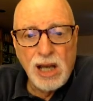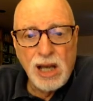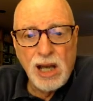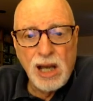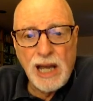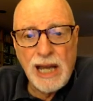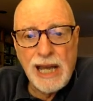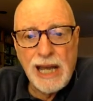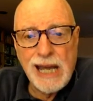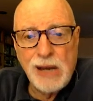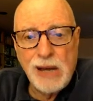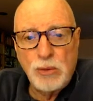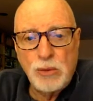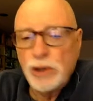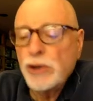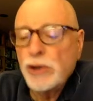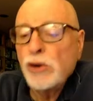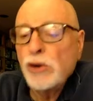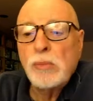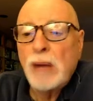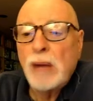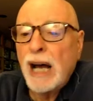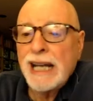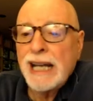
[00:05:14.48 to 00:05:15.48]
and with
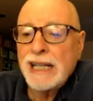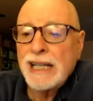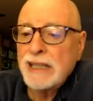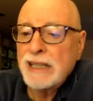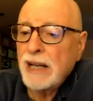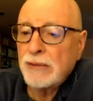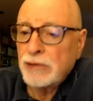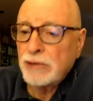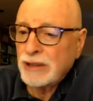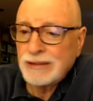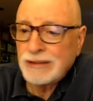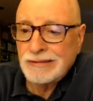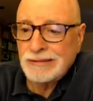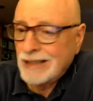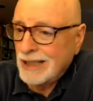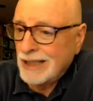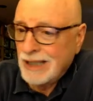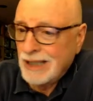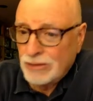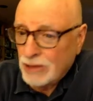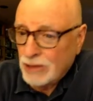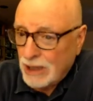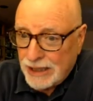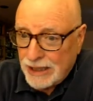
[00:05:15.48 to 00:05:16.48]
whom I never
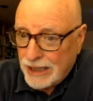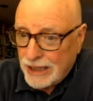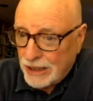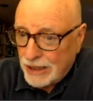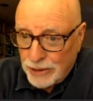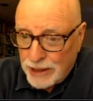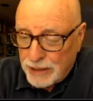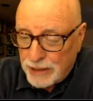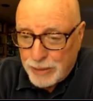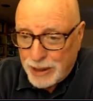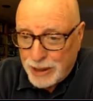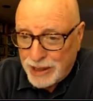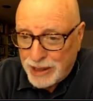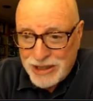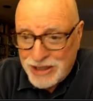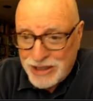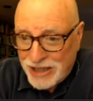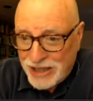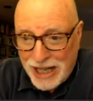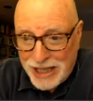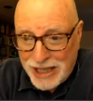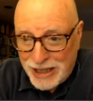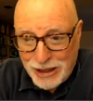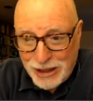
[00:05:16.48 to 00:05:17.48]
really agreed
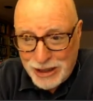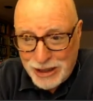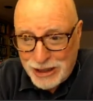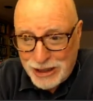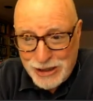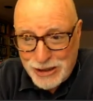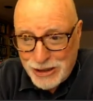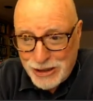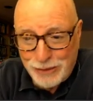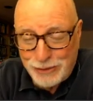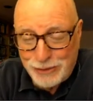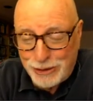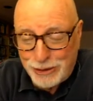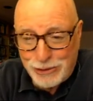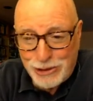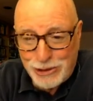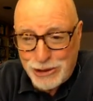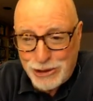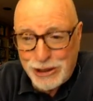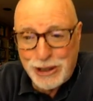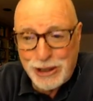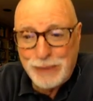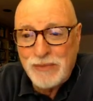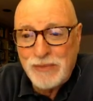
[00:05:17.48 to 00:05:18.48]
because I thought the Soviet
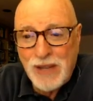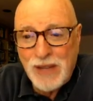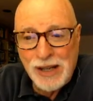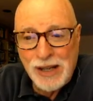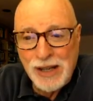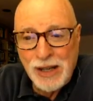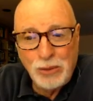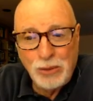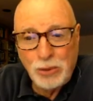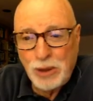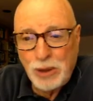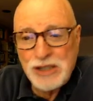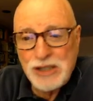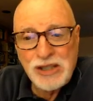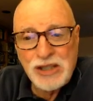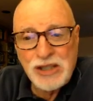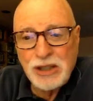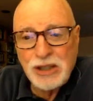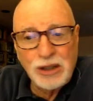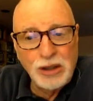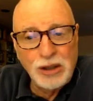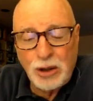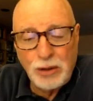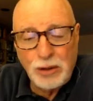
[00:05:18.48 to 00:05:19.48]
regime was
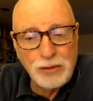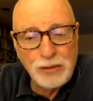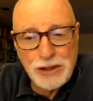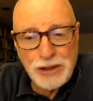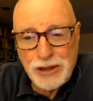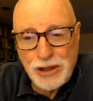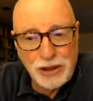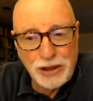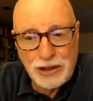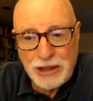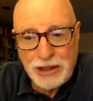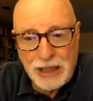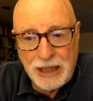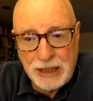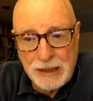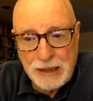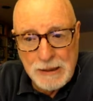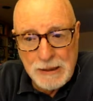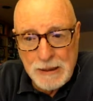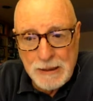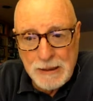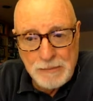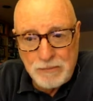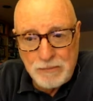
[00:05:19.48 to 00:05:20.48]
still overturning
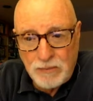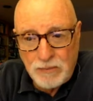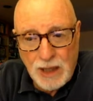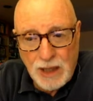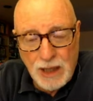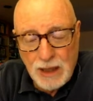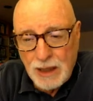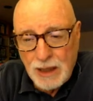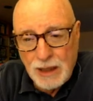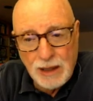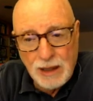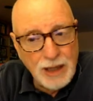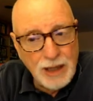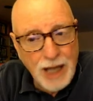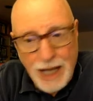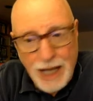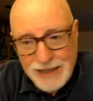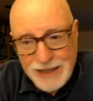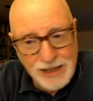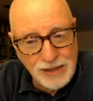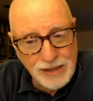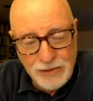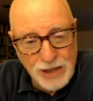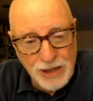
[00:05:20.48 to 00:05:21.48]
uh,
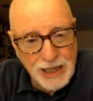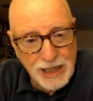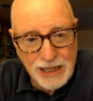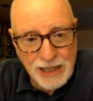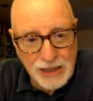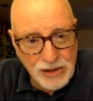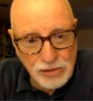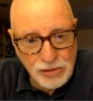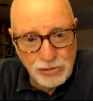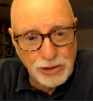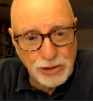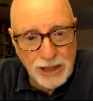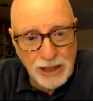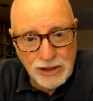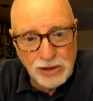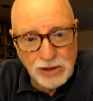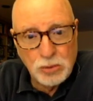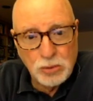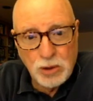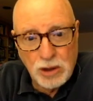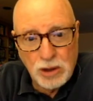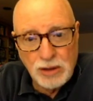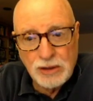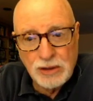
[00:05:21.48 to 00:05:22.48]
lots of things throughout the
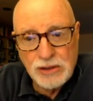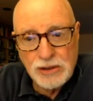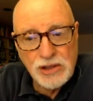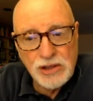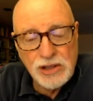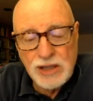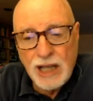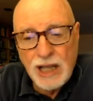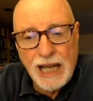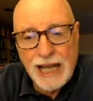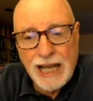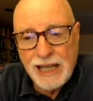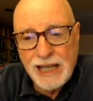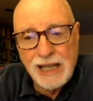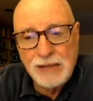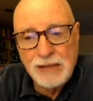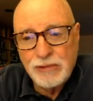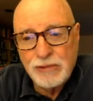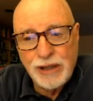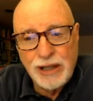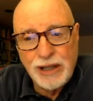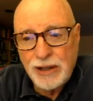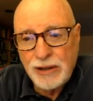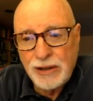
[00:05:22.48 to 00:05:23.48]
world. Still had a
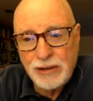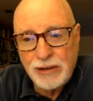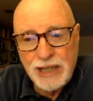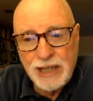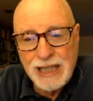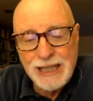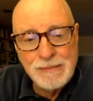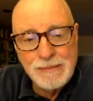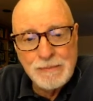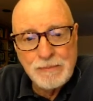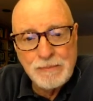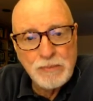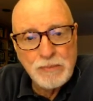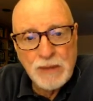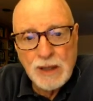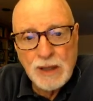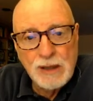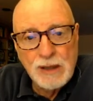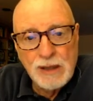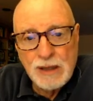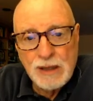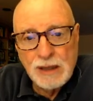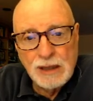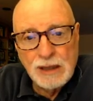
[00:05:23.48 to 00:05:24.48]
very
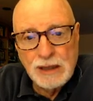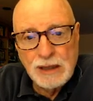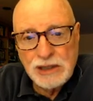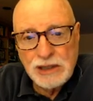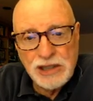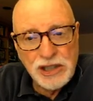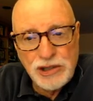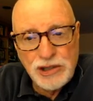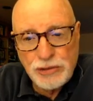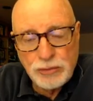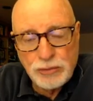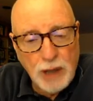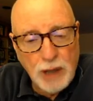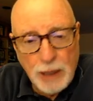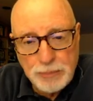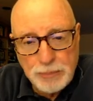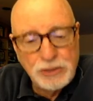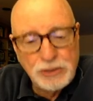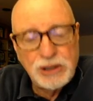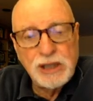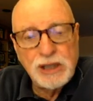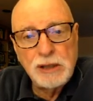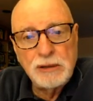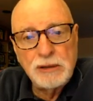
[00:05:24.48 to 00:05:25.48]
uh,
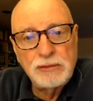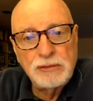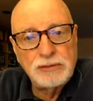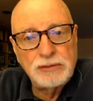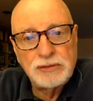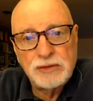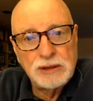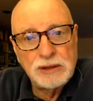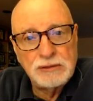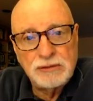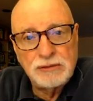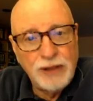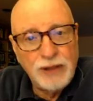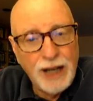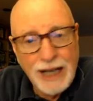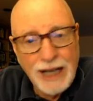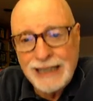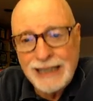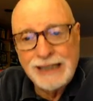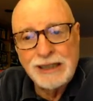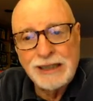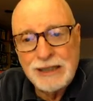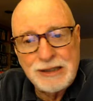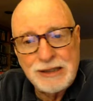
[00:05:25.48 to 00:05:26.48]
disruptive, uh,
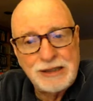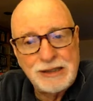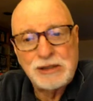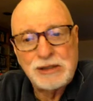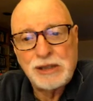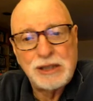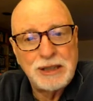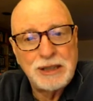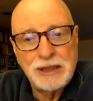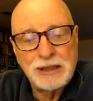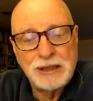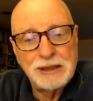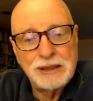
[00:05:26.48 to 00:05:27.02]
violent uh,